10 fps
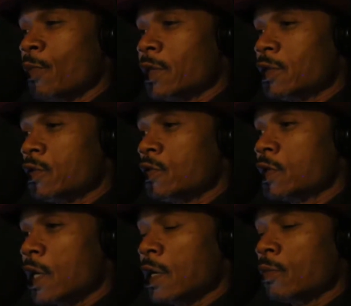Make sure you
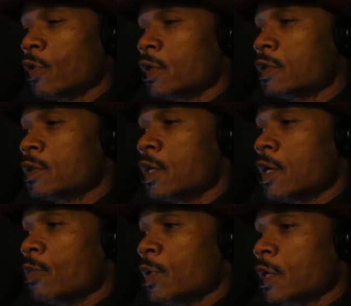stay up with us,
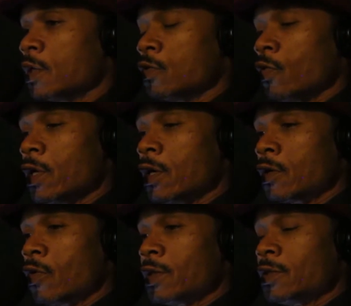because we are
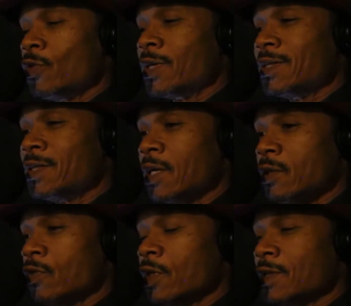going to
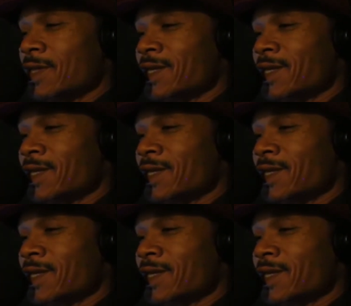continue this.